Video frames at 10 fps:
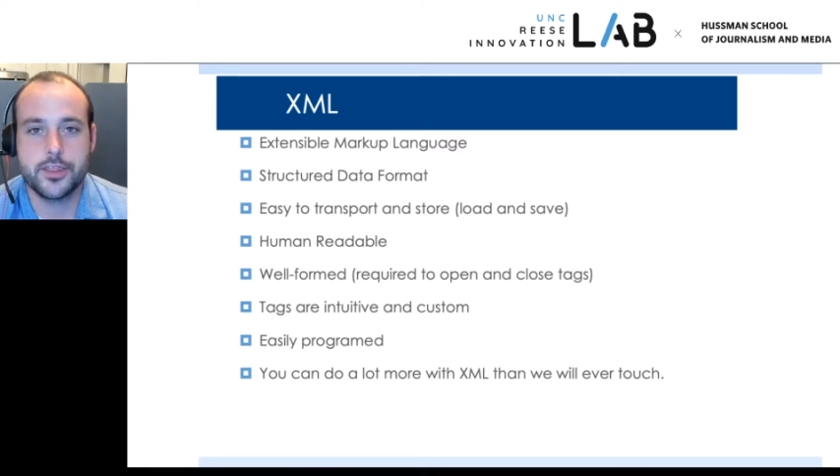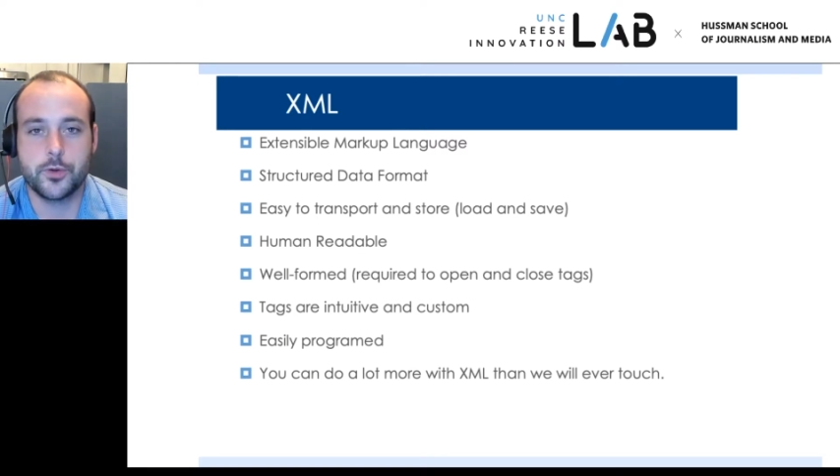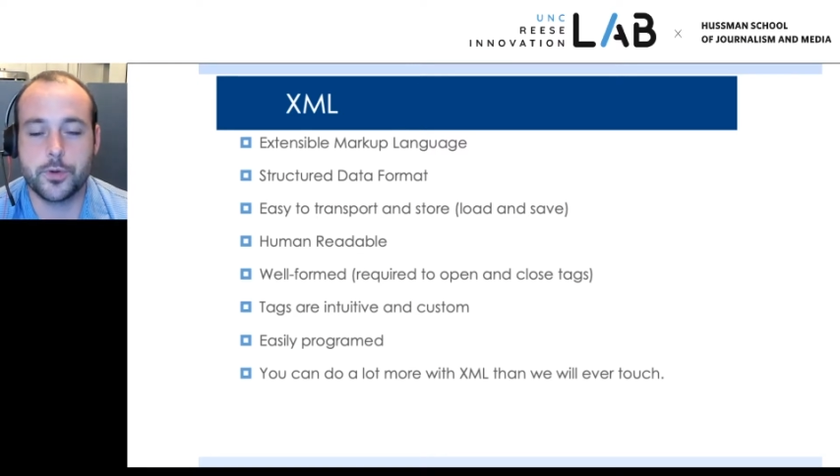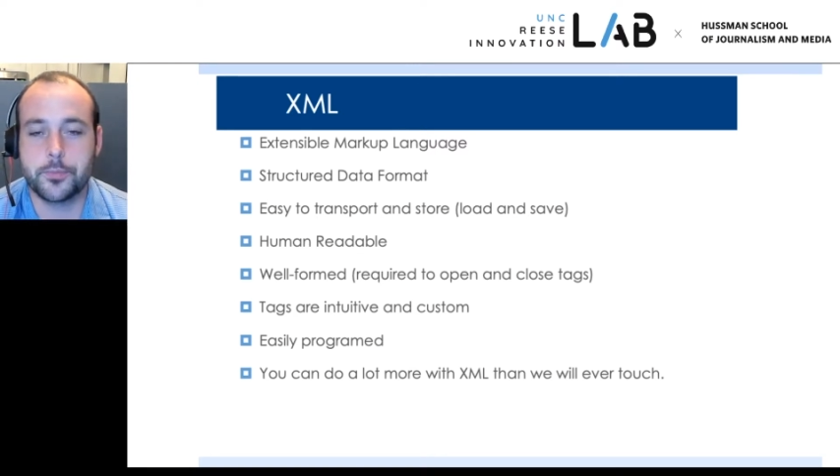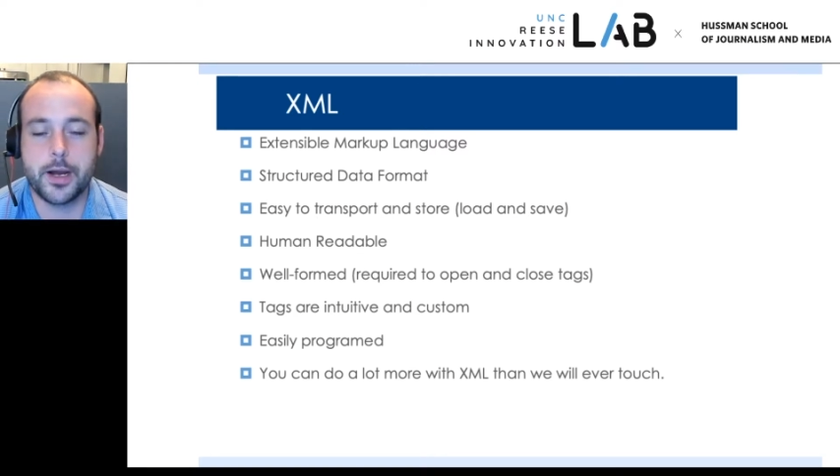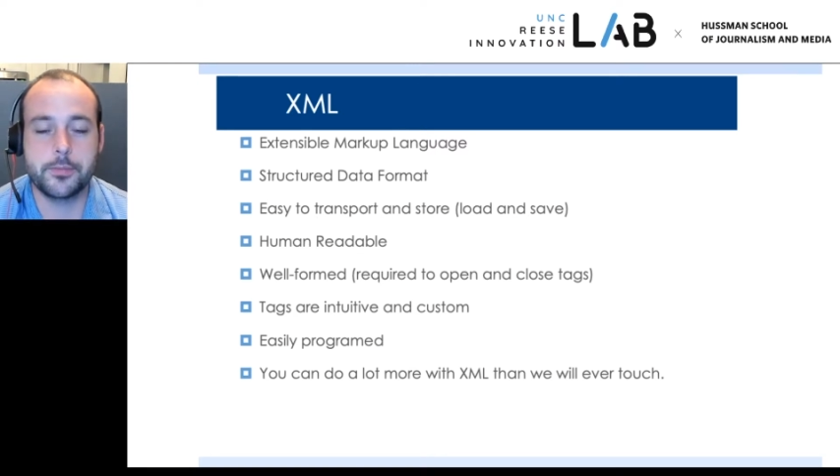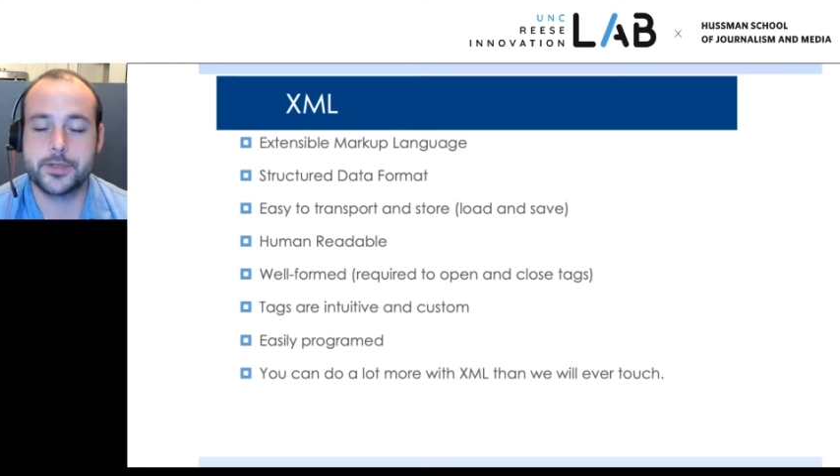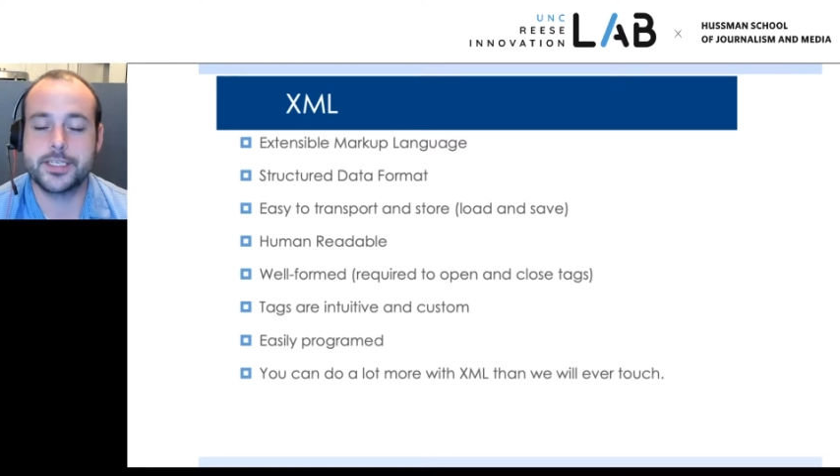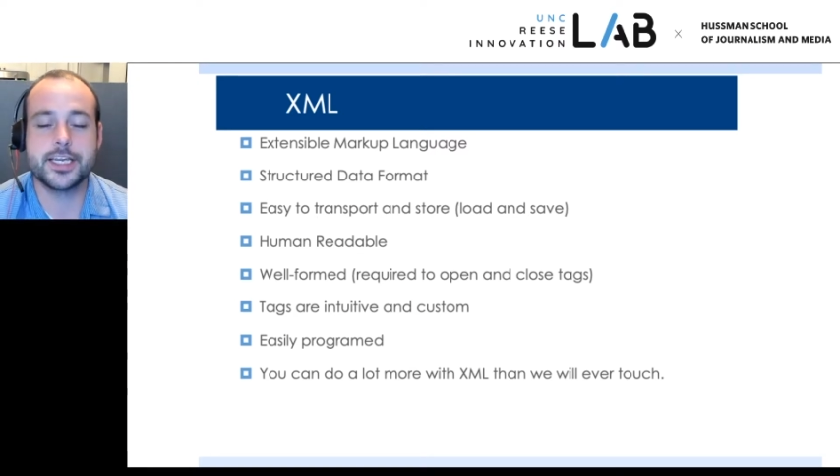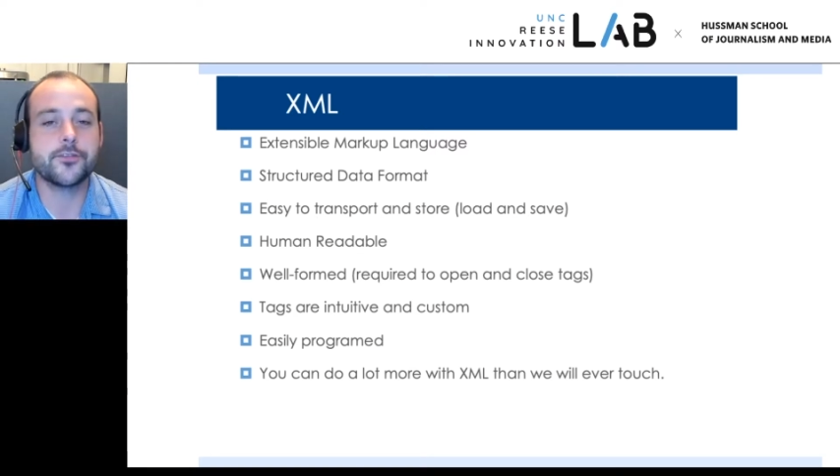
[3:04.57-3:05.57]
that we'll
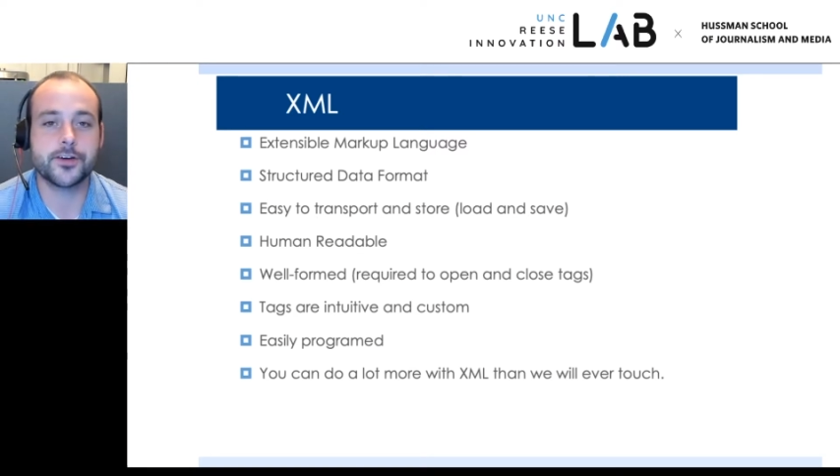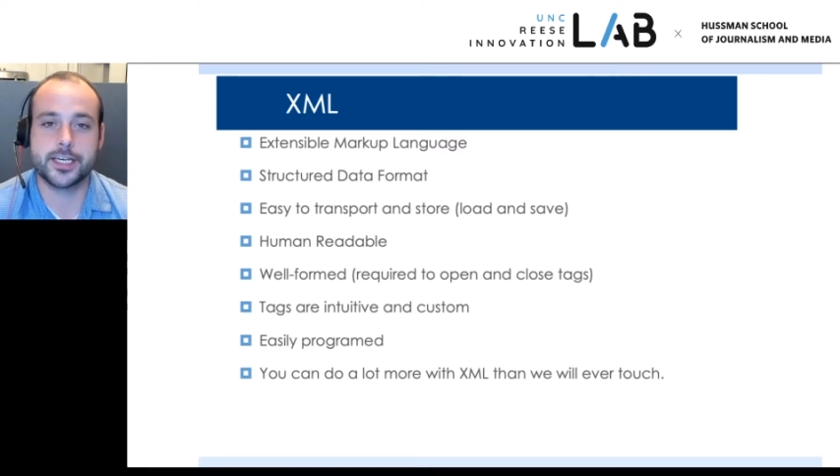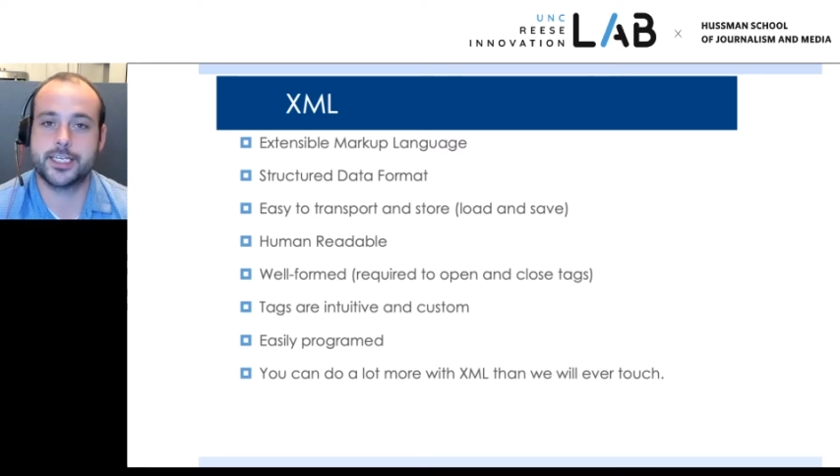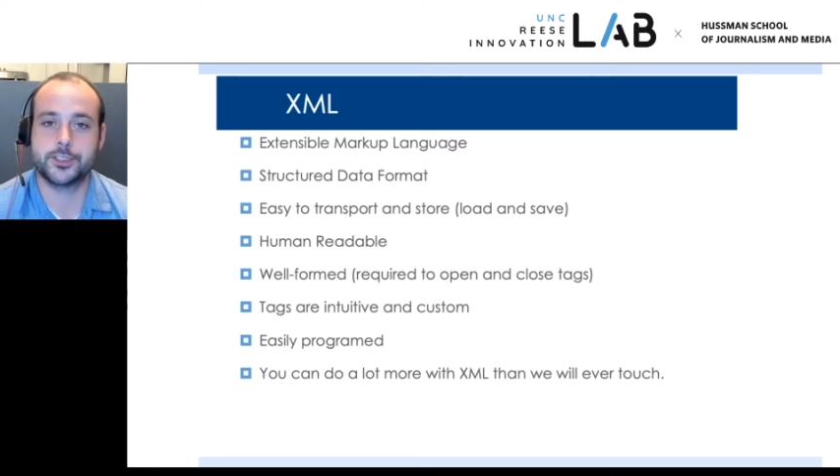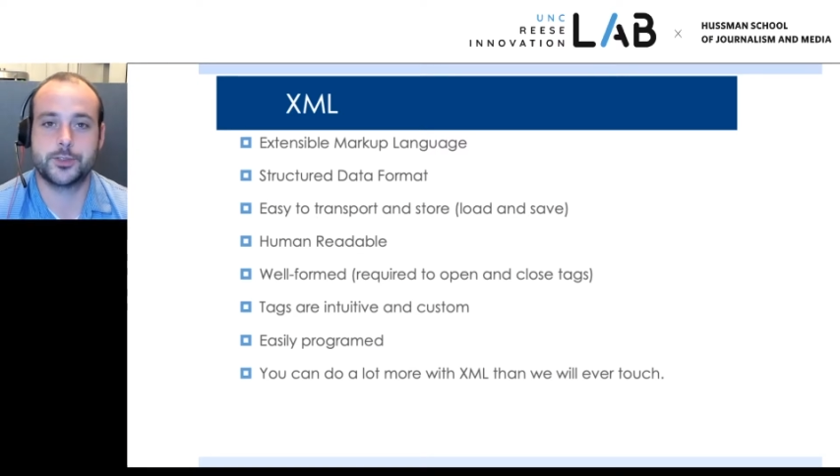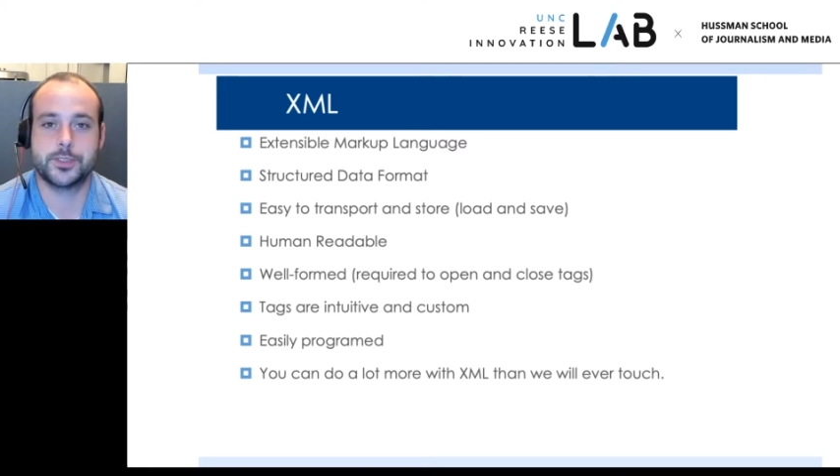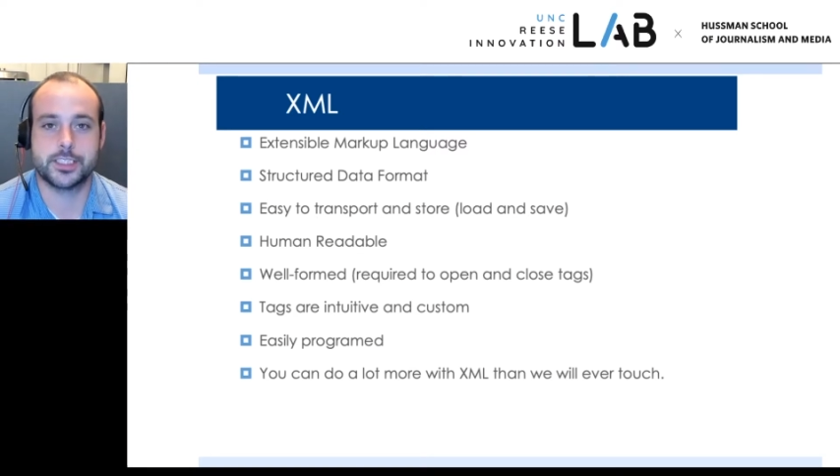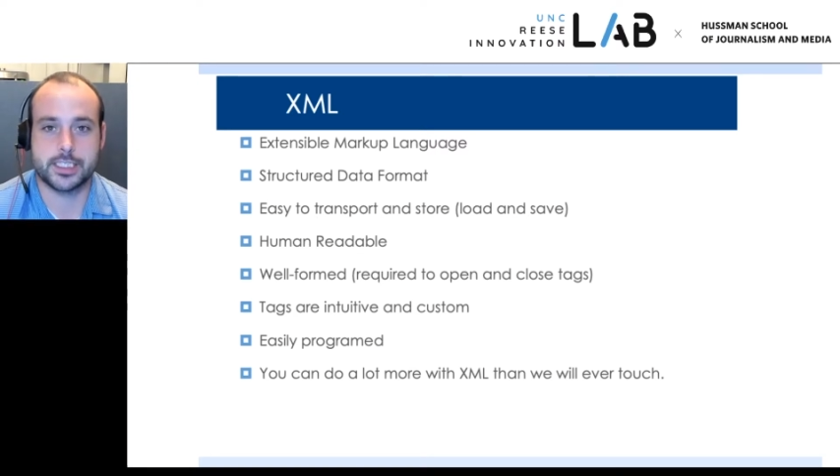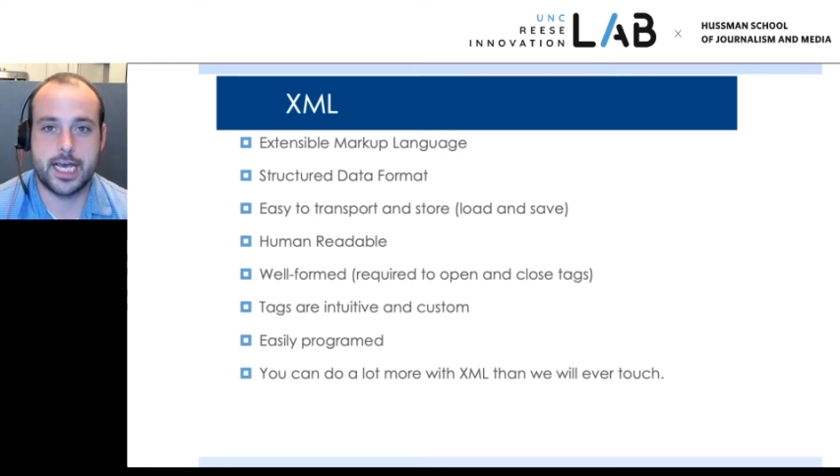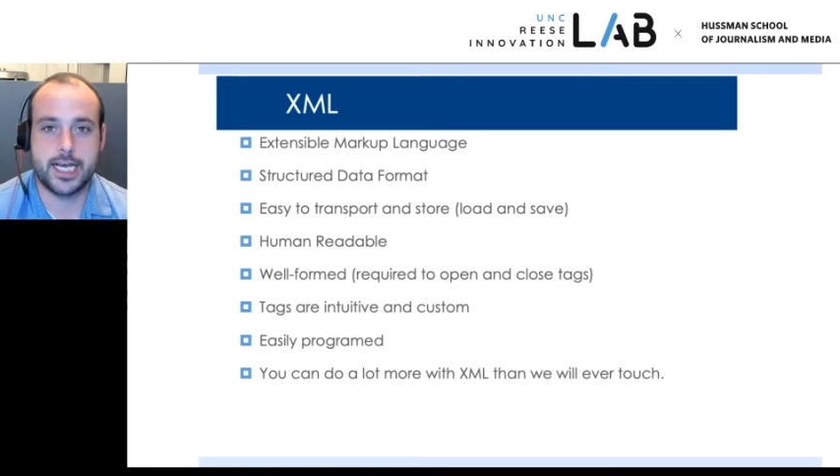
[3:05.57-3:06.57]
probably never get into in
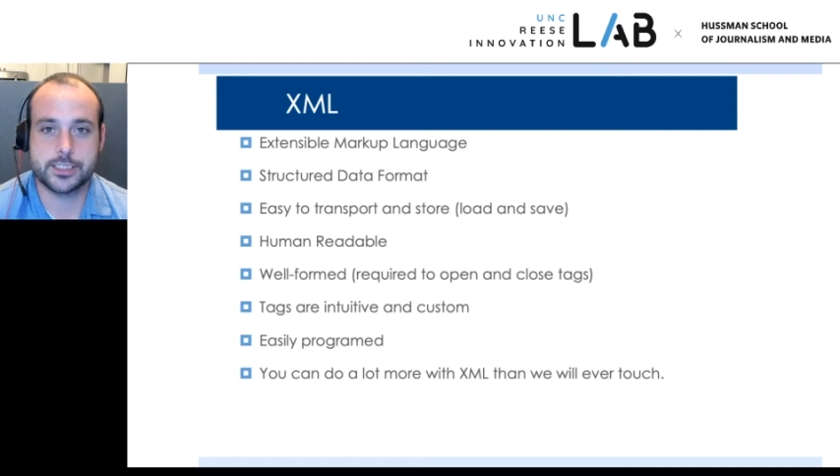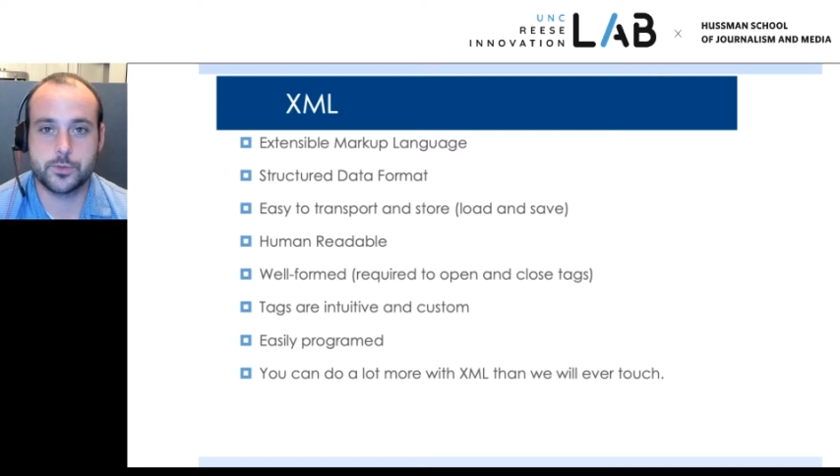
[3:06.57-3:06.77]
this class.